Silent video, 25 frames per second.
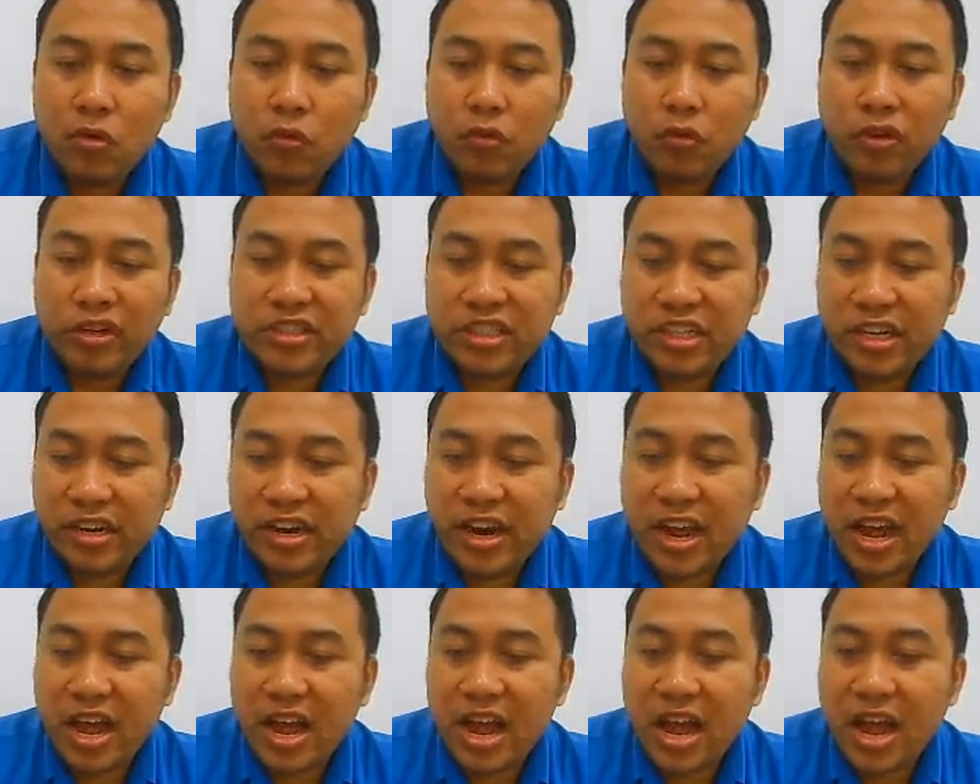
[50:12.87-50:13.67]
question
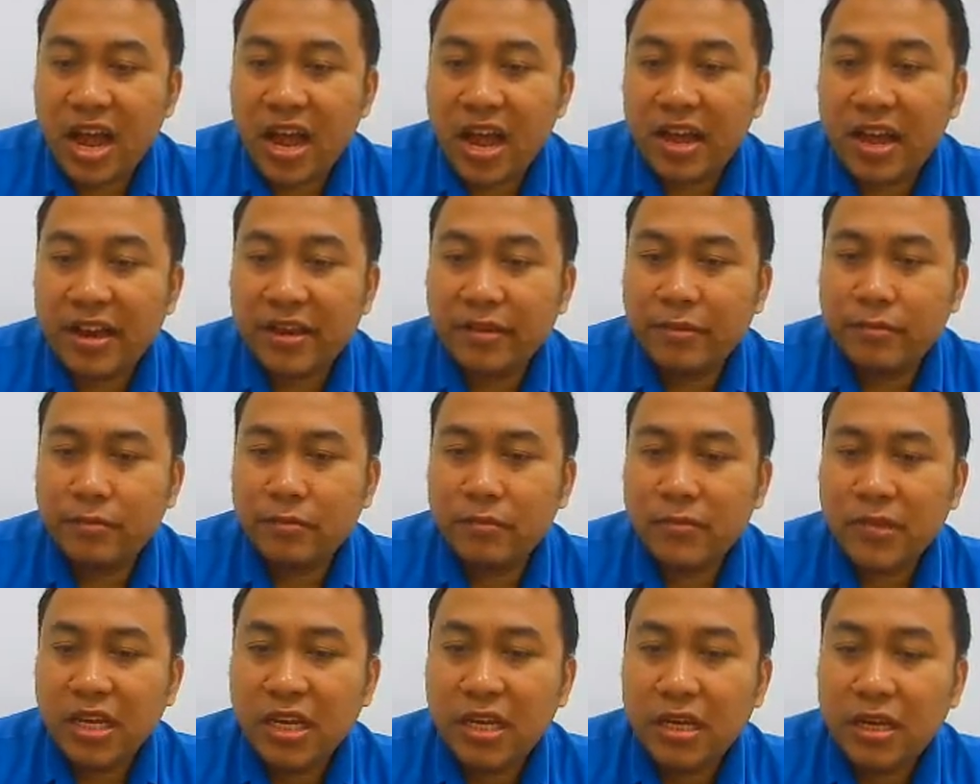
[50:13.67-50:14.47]

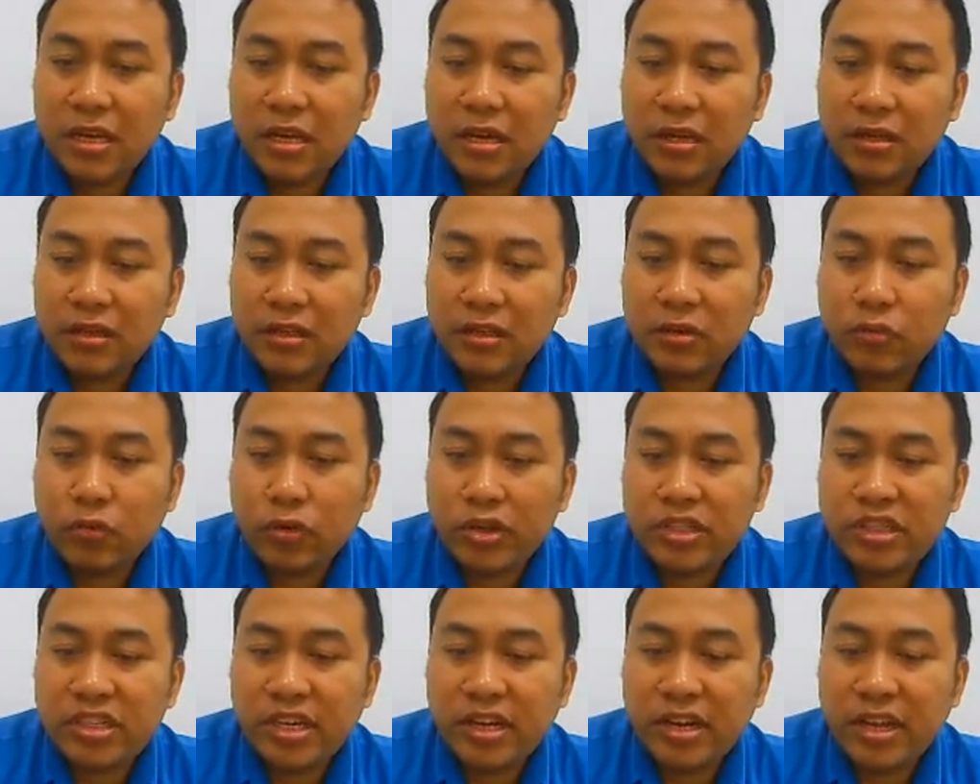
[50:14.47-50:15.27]
9, yeah,
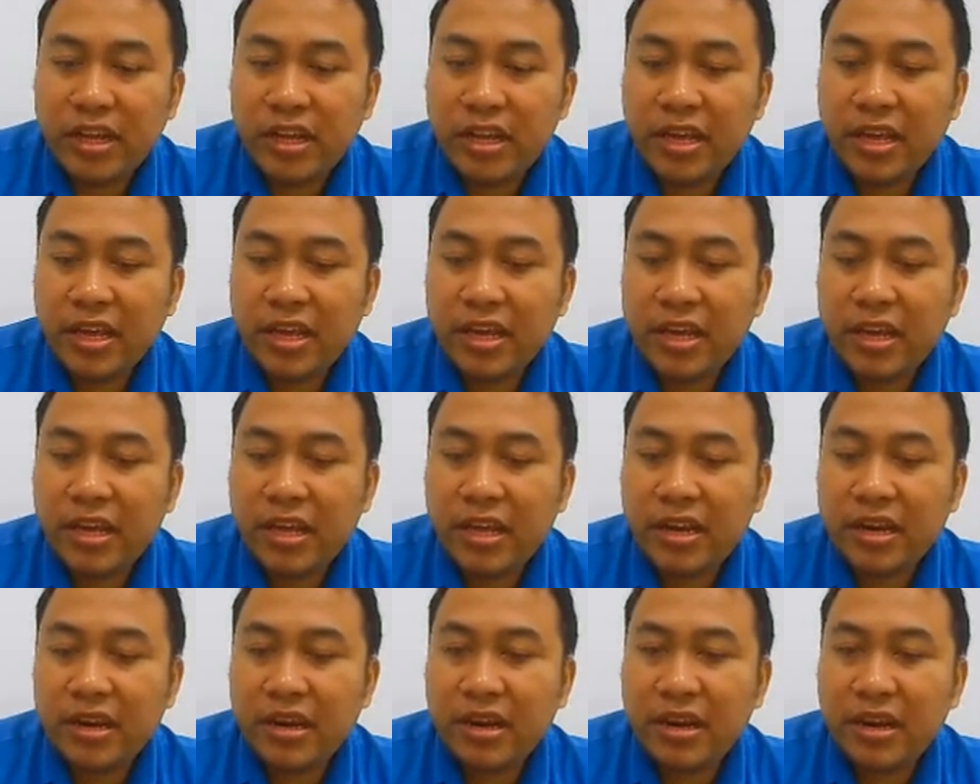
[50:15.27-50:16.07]
question
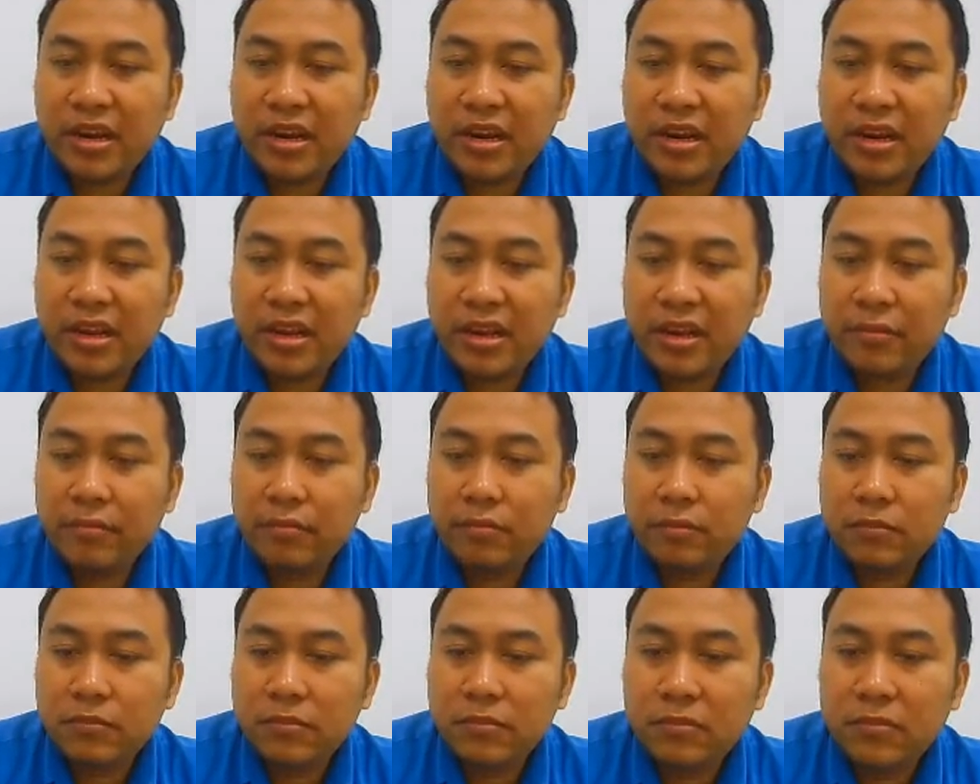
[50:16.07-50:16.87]
8,
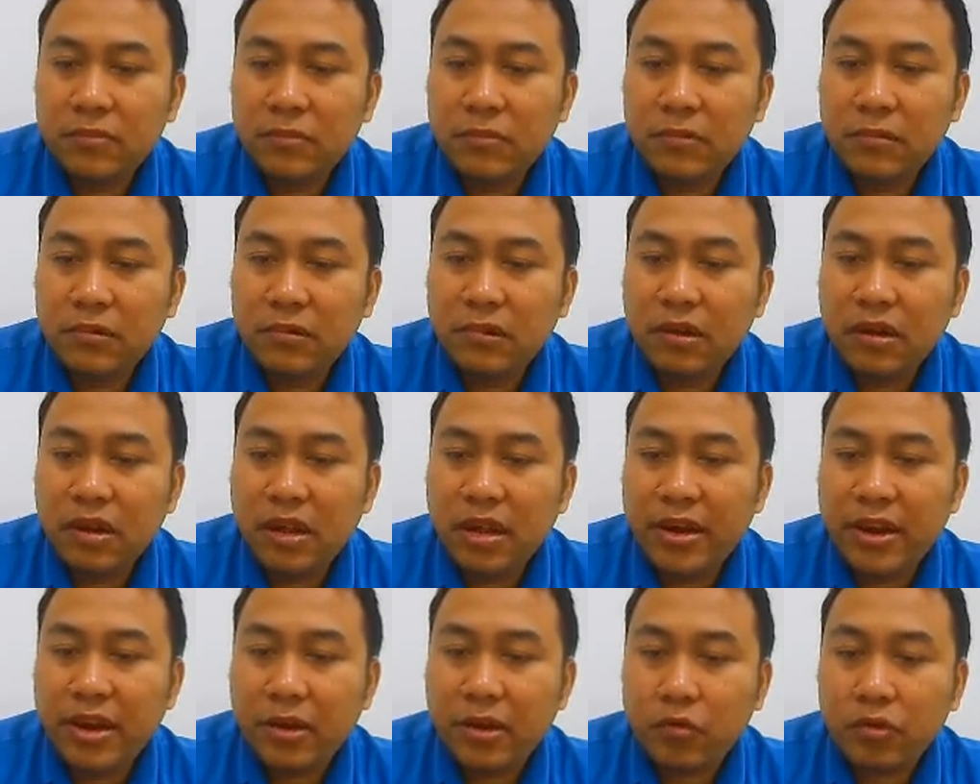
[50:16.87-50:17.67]
yeah,
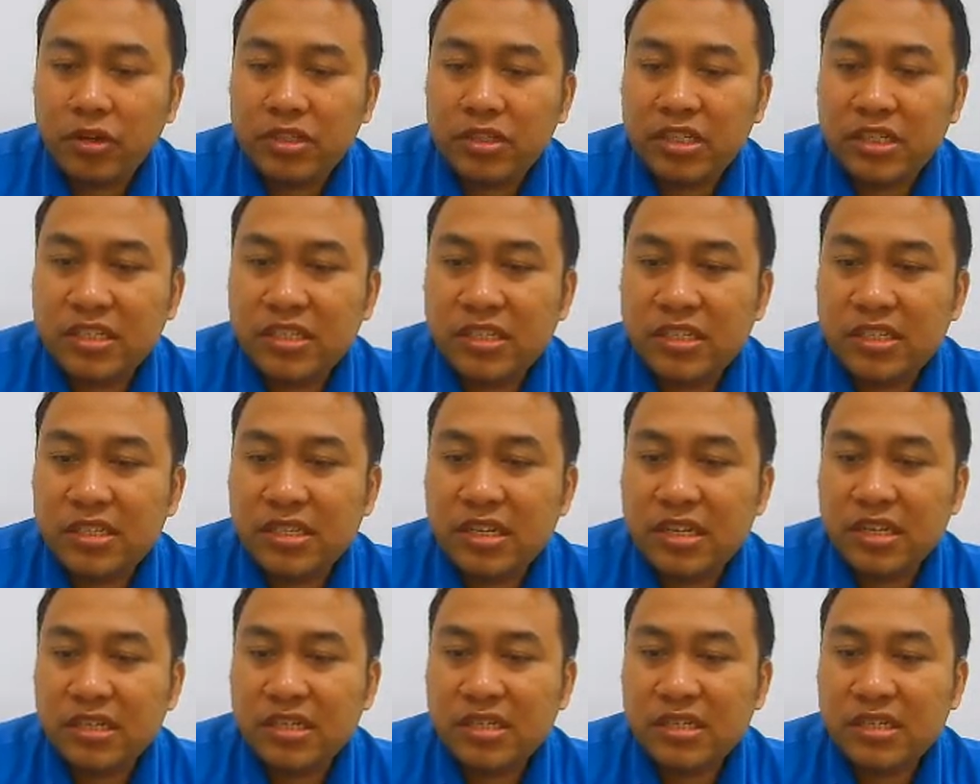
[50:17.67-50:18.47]
and then question
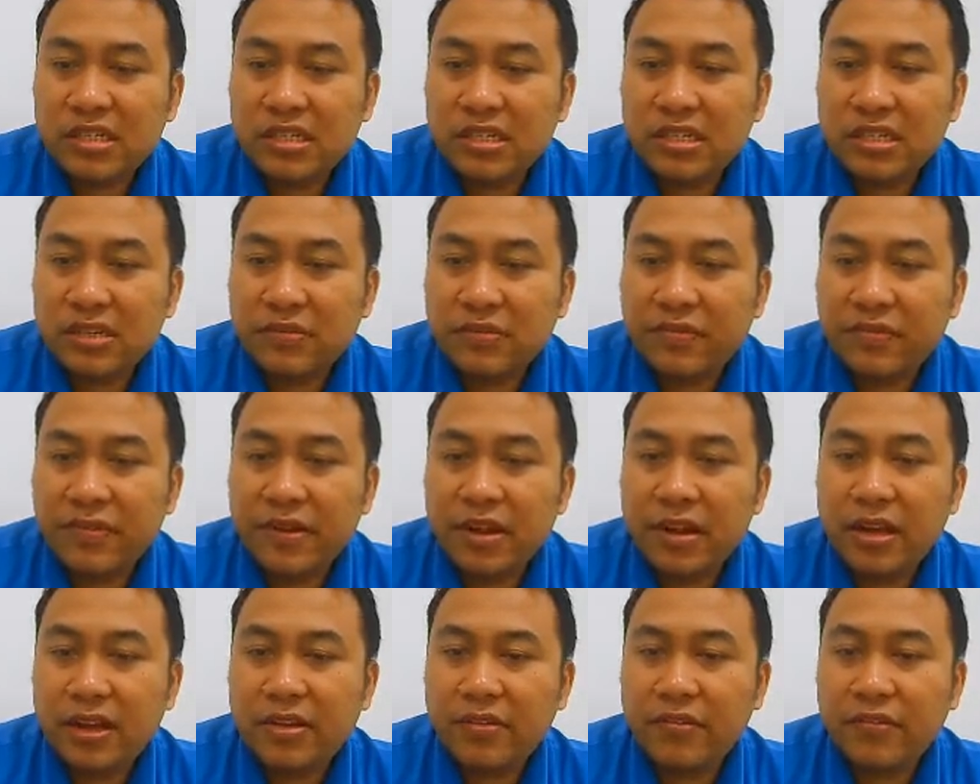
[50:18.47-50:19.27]
6,
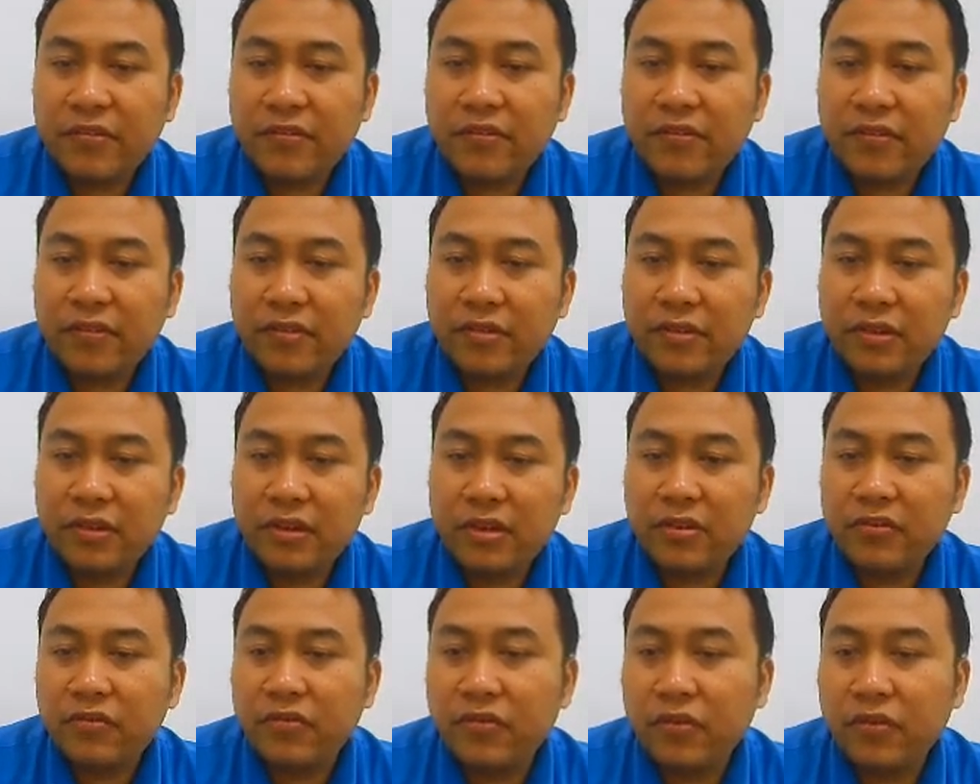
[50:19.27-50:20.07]
5,
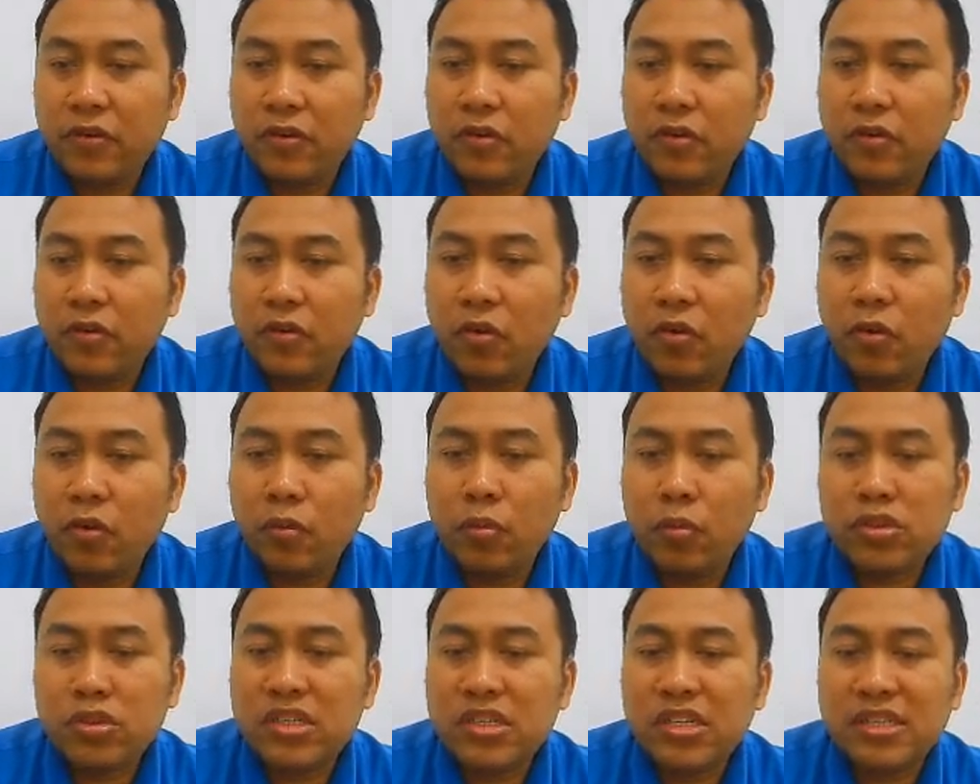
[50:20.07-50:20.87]
yeah, 4,
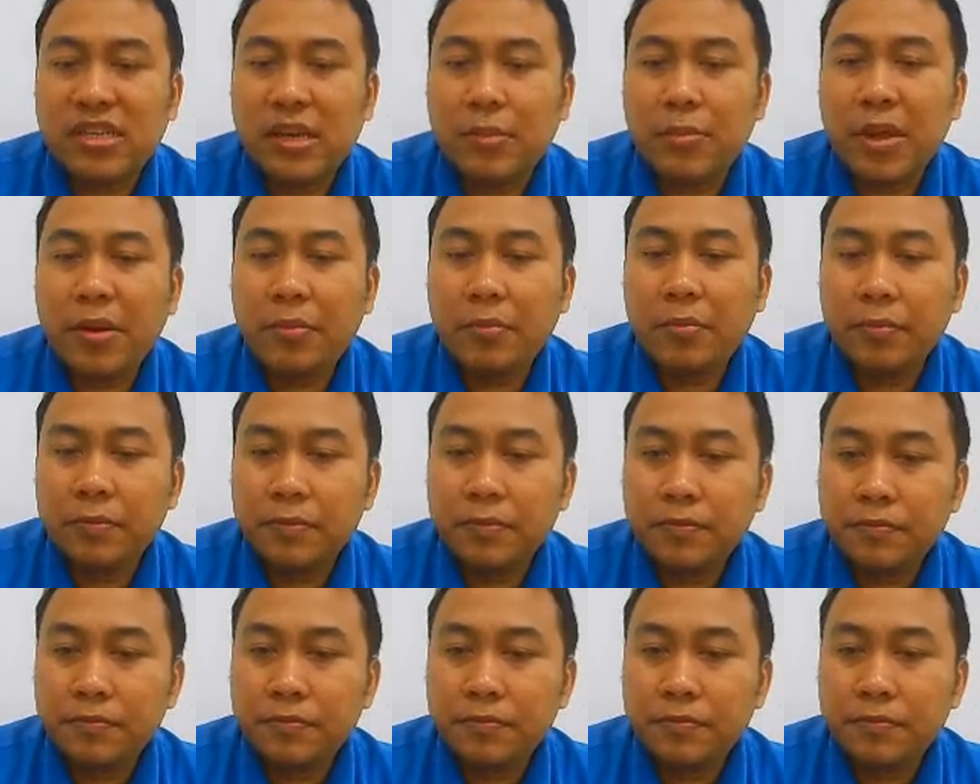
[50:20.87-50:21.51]
almost the same.